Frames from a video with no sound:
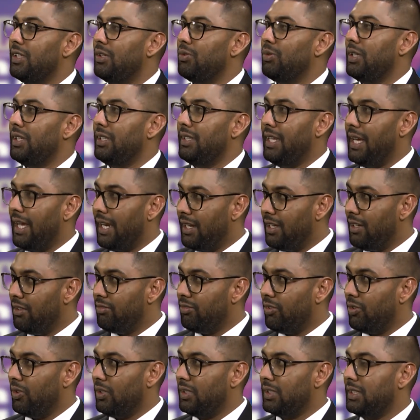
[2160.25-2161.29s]
with deadly
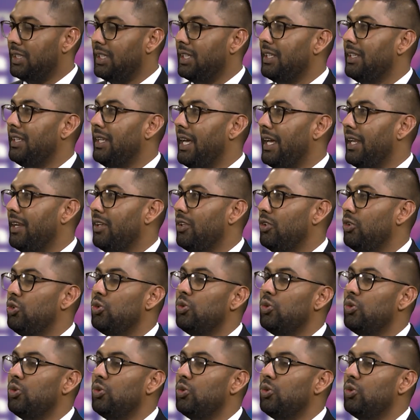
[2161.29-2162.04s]
force, then you